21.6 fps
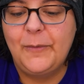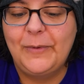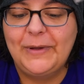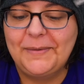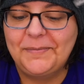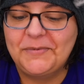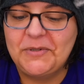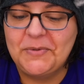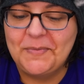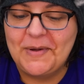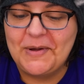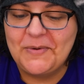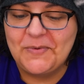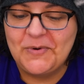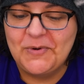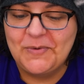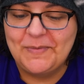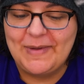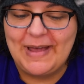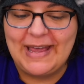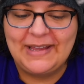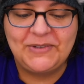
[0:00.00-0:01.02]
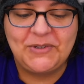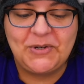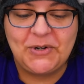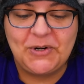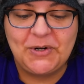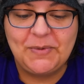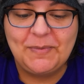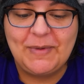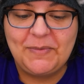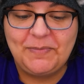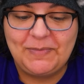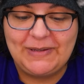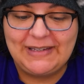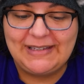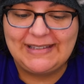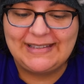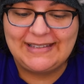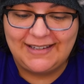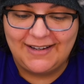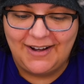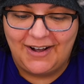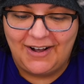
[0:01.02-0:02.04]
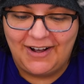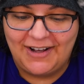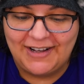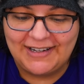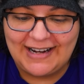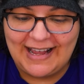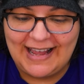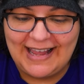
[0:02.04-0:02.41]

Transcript: I went up to my room and turned my P C on.